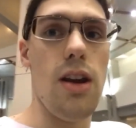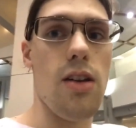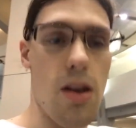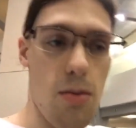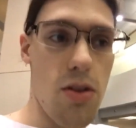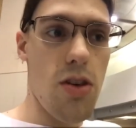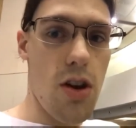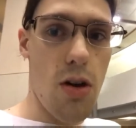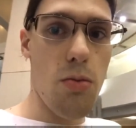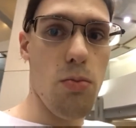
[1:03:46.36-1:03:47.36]
next time you see
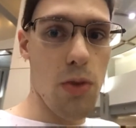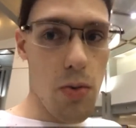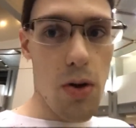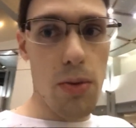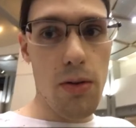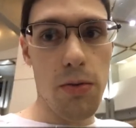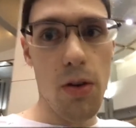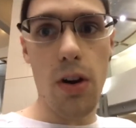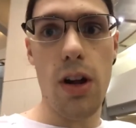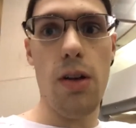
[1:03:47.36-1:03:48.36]
her, we will be in
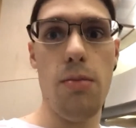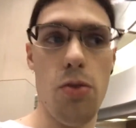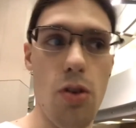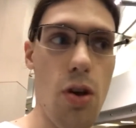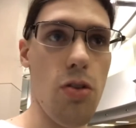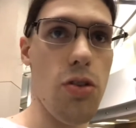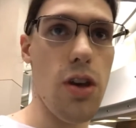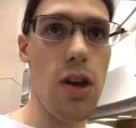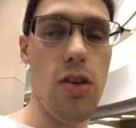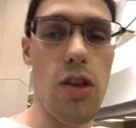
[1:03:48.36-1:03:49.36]
Florida. So I'll see
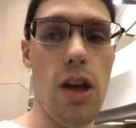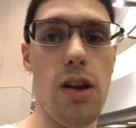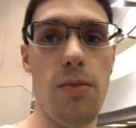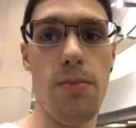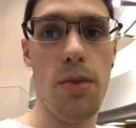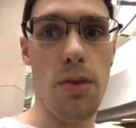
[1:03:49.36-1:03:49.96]
you guys then.